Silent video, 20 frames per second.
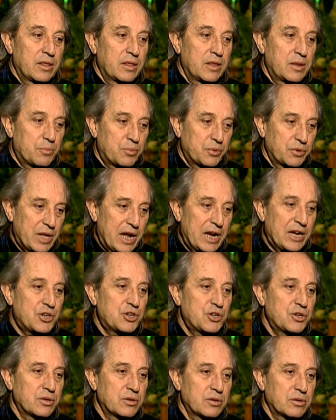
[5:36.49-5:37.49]
The
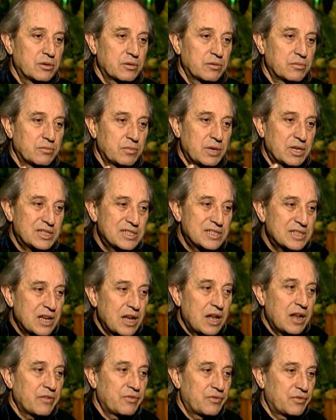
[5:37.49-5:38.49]
production,
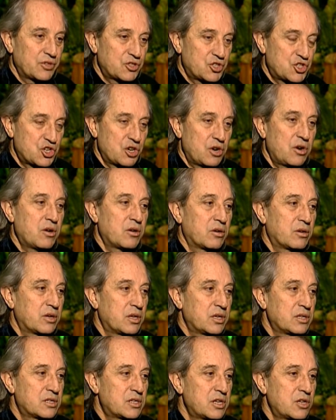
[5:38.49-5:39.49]
myself, John,
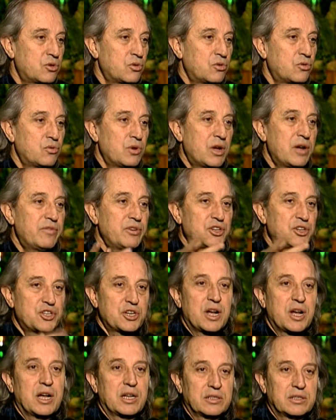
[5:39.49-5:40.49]
instead to do every
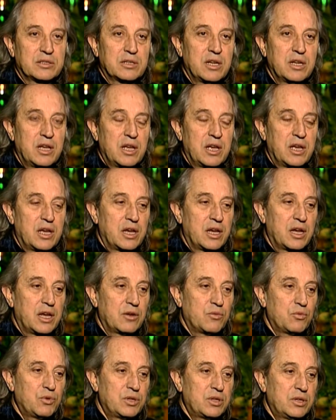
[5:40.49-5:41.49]
shot
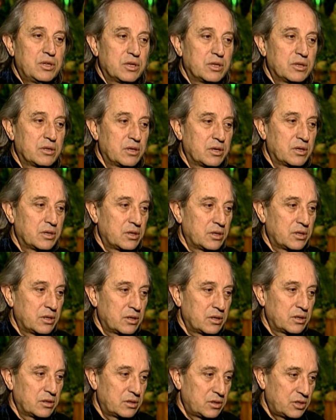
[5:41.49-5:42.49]
in with
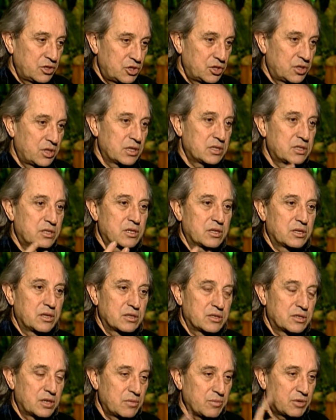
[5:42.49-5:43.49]
the digital
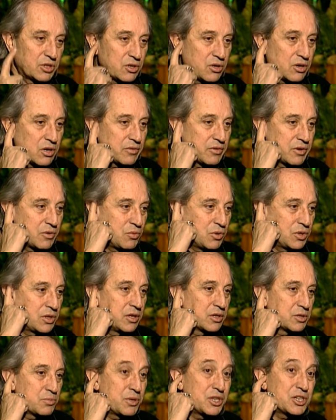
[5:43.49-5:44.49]
cinematography, with
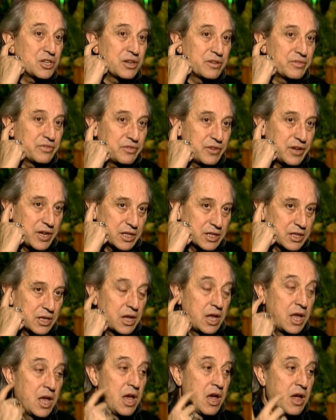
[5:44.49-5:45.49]
the special effect,
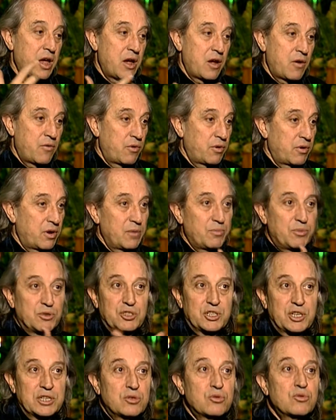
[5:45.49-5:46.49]
we were able
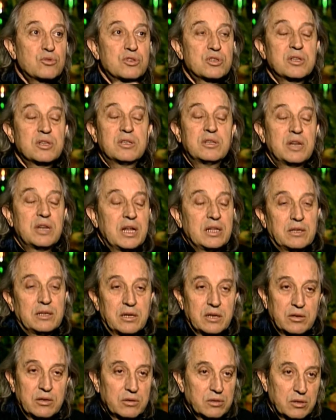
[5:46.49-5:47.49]
just to see
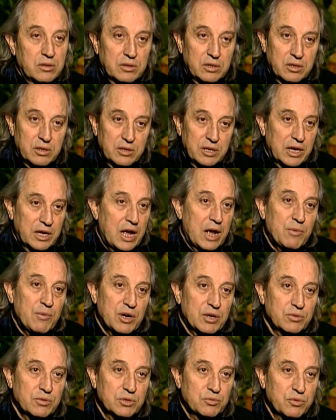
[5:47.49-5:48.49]
directly on the
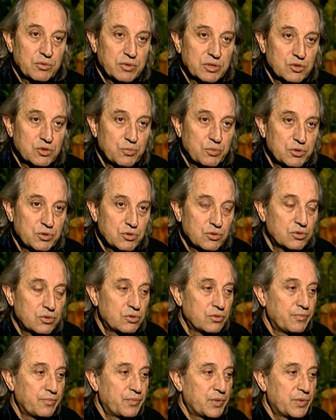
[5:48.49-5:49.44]
camera what we were supposed to do.